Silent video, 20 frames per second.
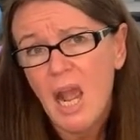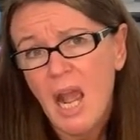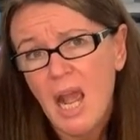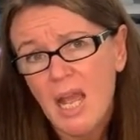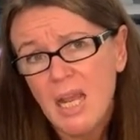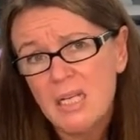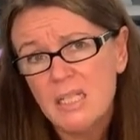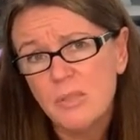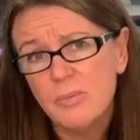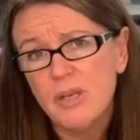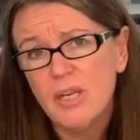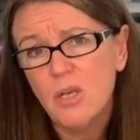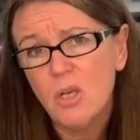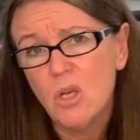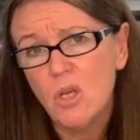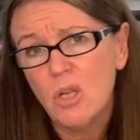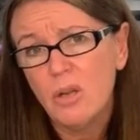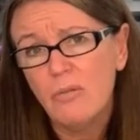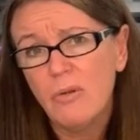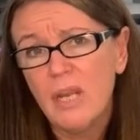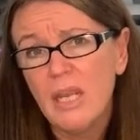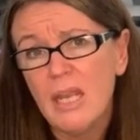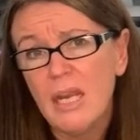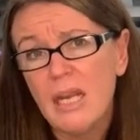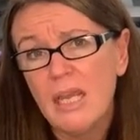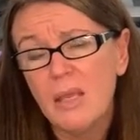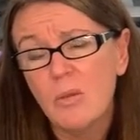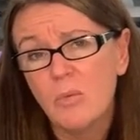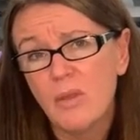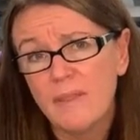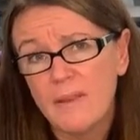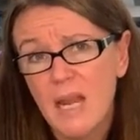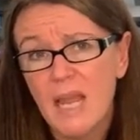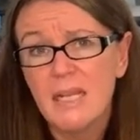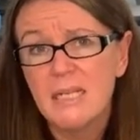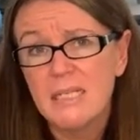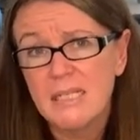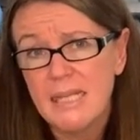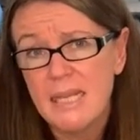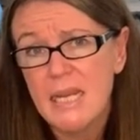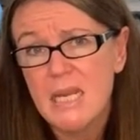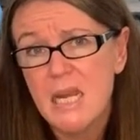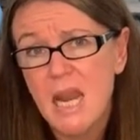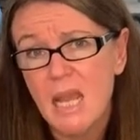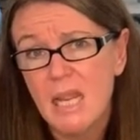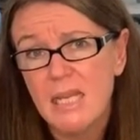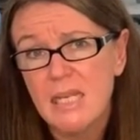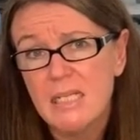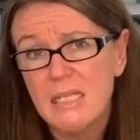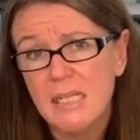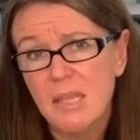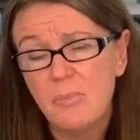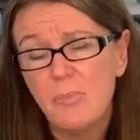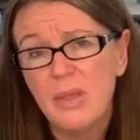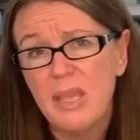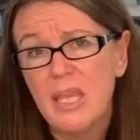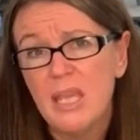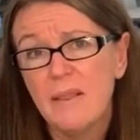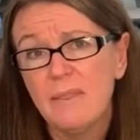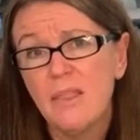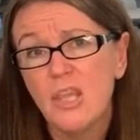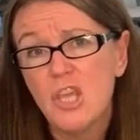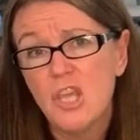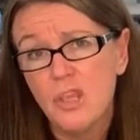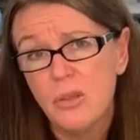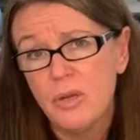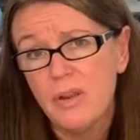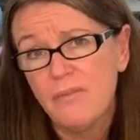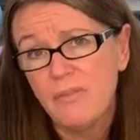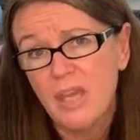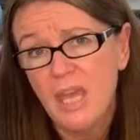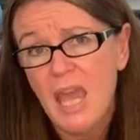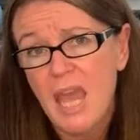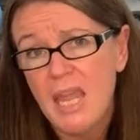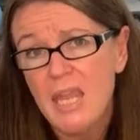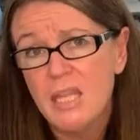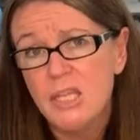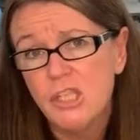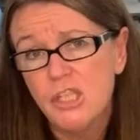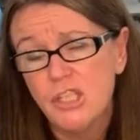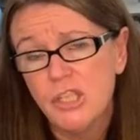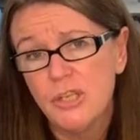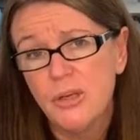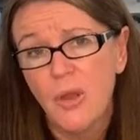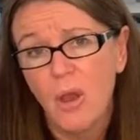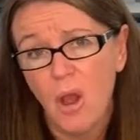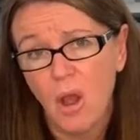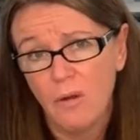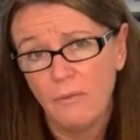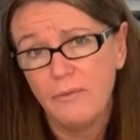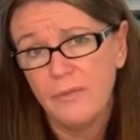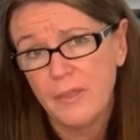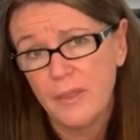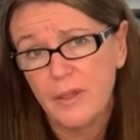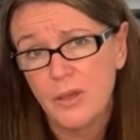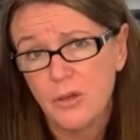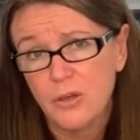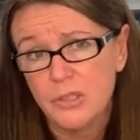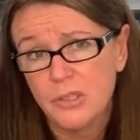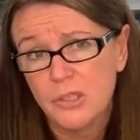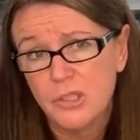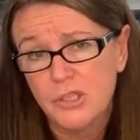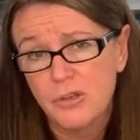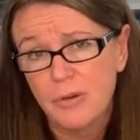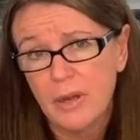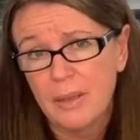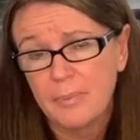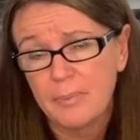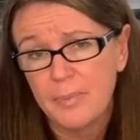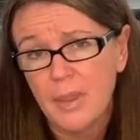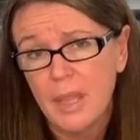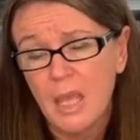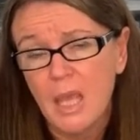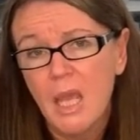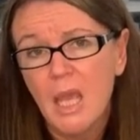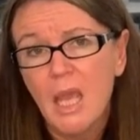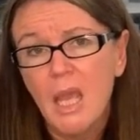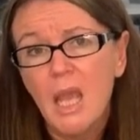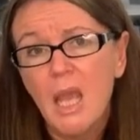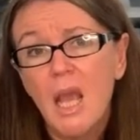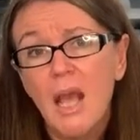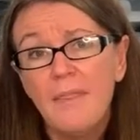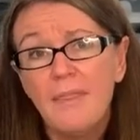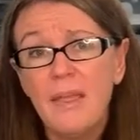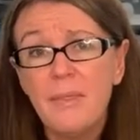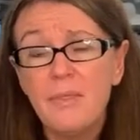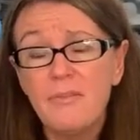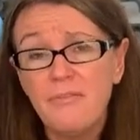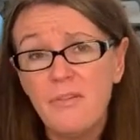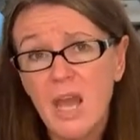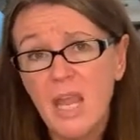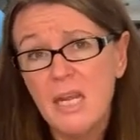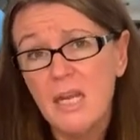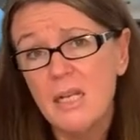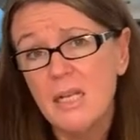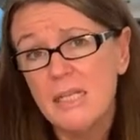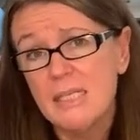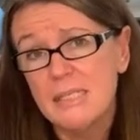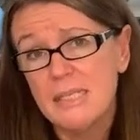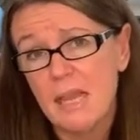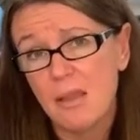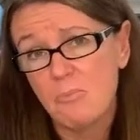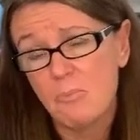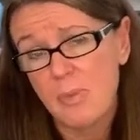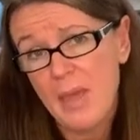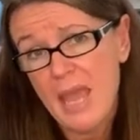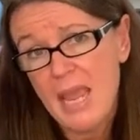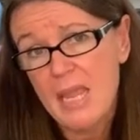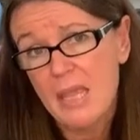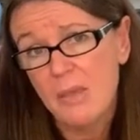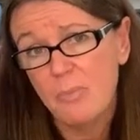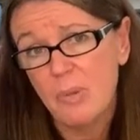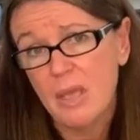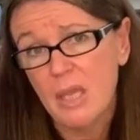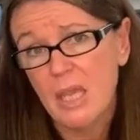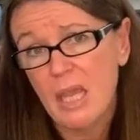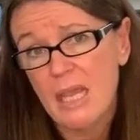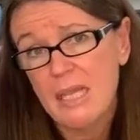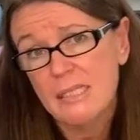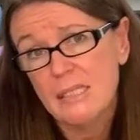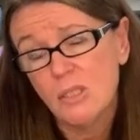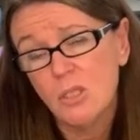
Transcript: And we look really with 1990 being the unification of the country. Then the final exam paper is